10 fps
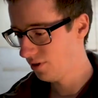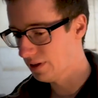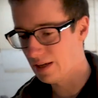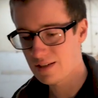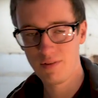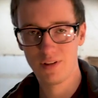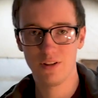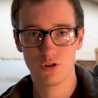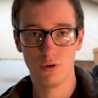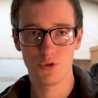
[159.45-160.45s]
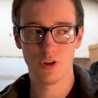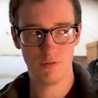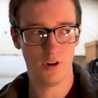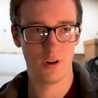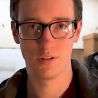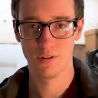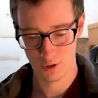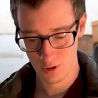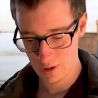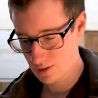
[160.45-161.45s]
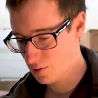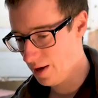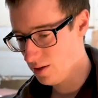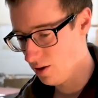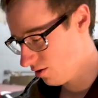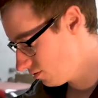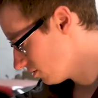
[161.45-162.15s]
And that's everything that's come so far. It's quite a lot.